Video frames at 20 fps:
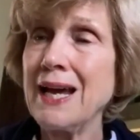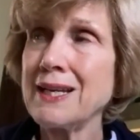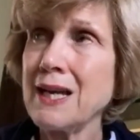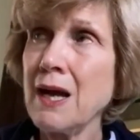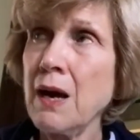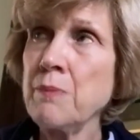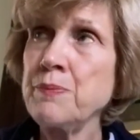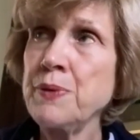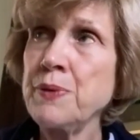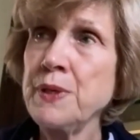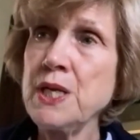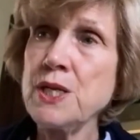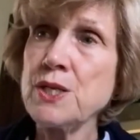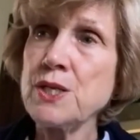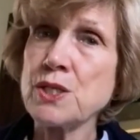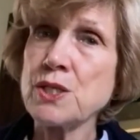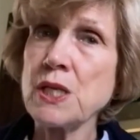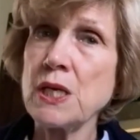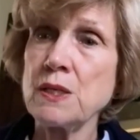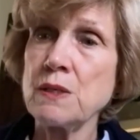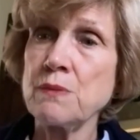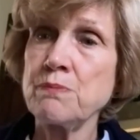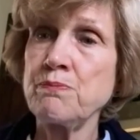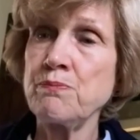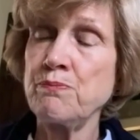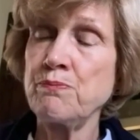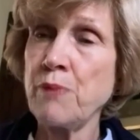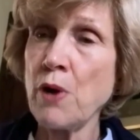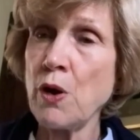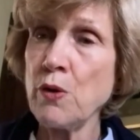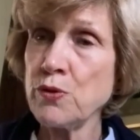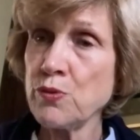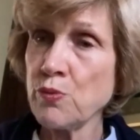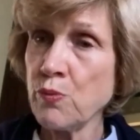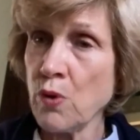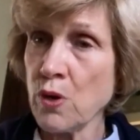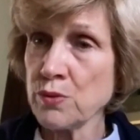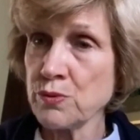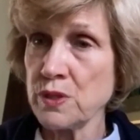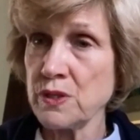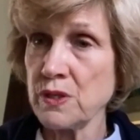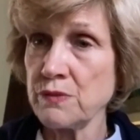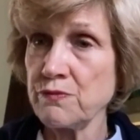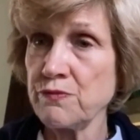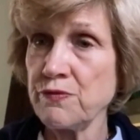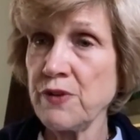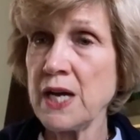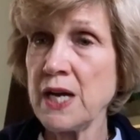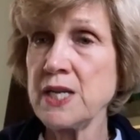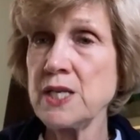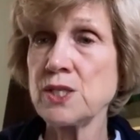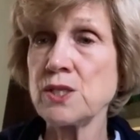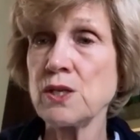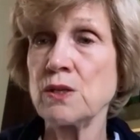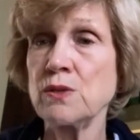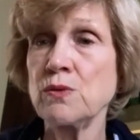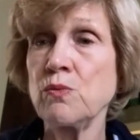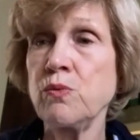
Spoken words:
companies that both wanted advice on